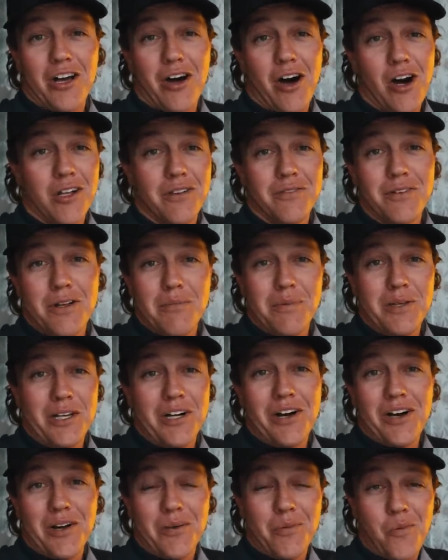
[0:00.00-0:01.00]
all of it
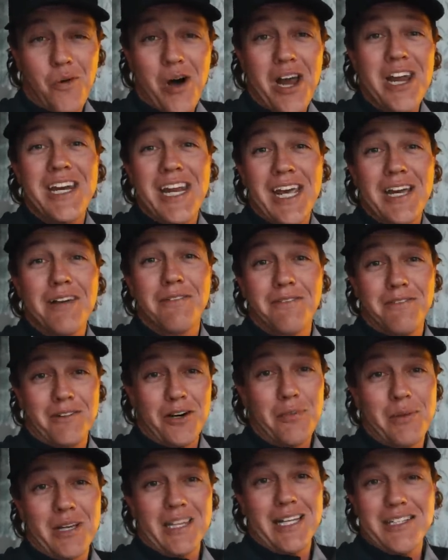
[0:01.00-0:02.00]
being on one day of
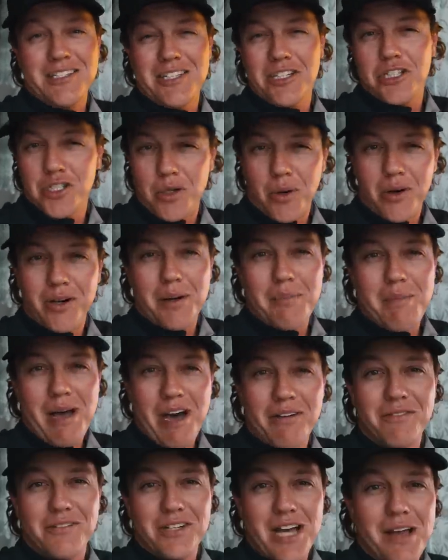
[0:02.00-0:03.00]
filming. That's a short
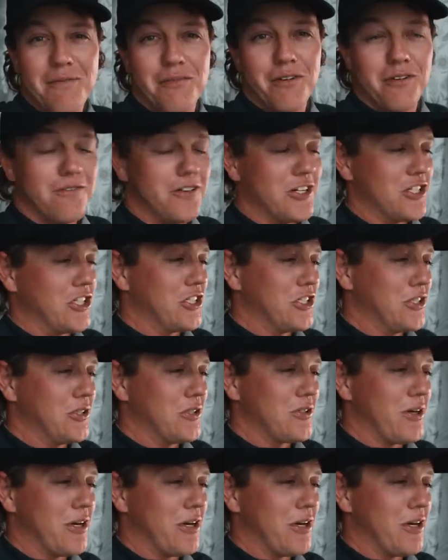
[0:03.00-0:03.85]
amount of time for a fishing shoot.